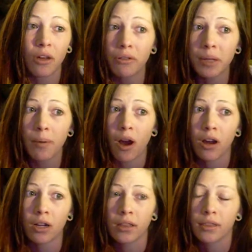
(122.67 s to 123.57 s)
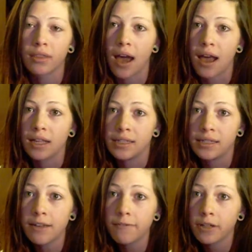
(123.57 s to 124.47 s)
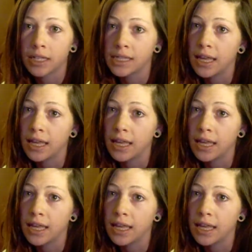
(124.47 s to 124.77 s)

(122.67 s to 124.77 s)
the only part that is different is